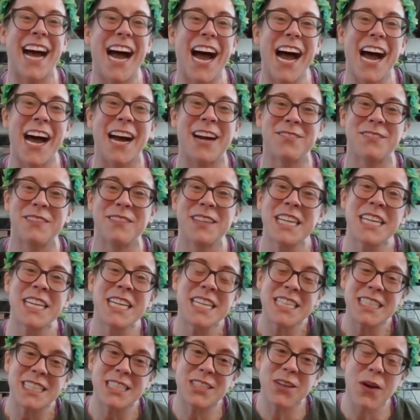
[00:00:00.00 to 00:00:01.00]
Um,
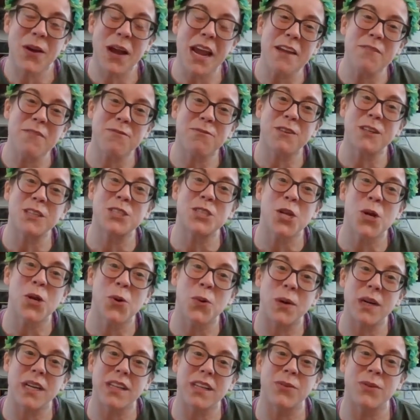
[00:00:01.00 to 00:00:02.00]
so aim for two
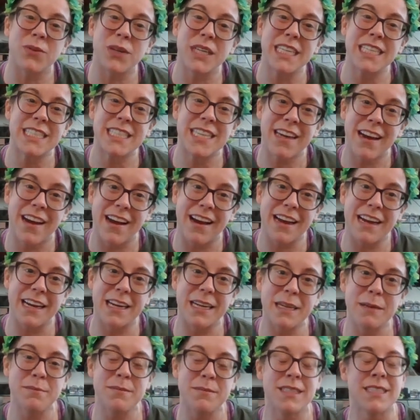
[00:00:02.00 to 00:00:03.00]
or three
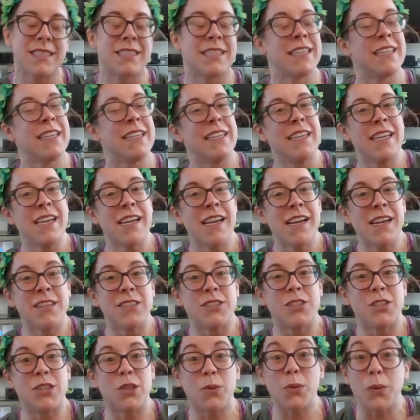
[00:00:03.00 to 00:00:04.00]
times
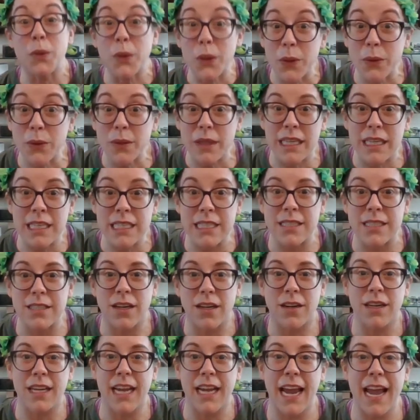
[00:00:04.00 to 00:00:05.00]
through this
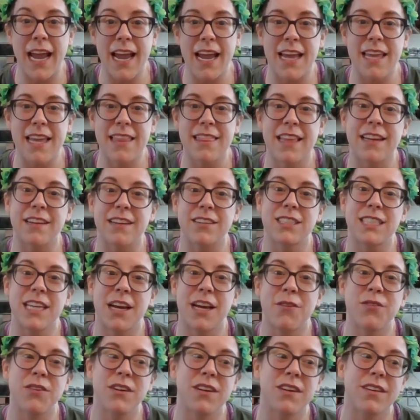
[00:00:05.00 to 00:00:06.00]
circuit, and that'll
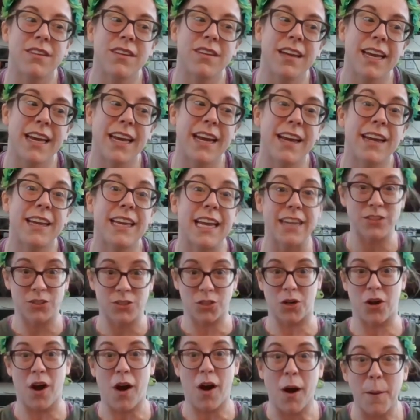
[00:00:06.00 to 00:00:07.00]
definitely get your
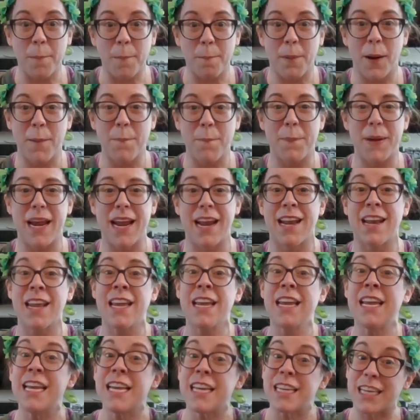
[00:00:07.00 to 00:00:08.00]
heart pumping,
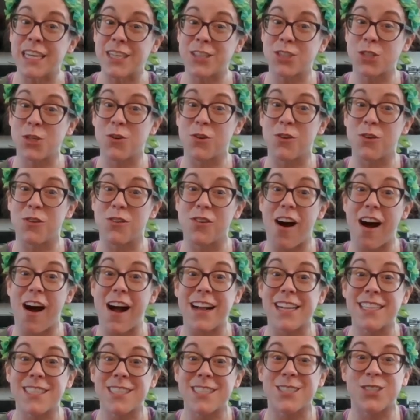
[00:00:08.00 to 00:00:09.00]
get you a
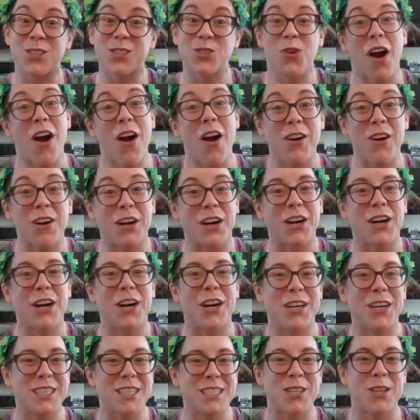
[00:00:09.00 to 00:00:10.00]
lot
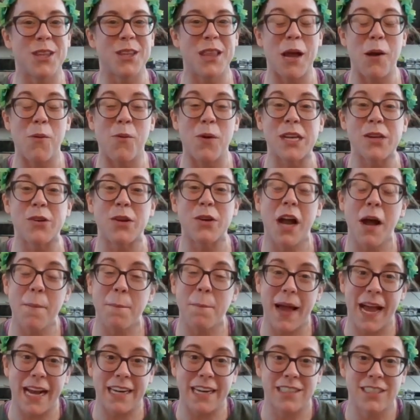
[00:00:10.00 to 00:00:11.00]
stronger, so that when you come
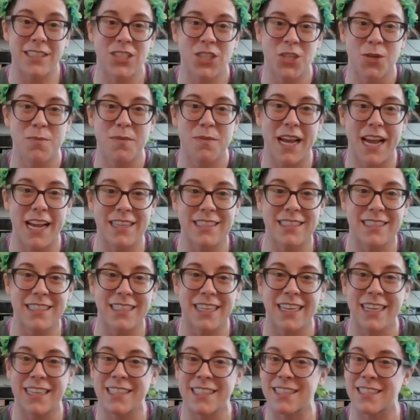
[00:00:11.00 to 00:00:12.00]
back to
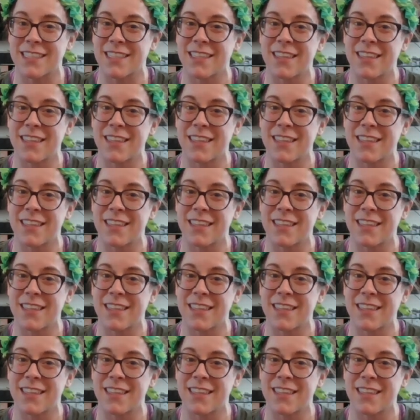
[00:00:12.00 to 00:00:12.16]
gymnastics,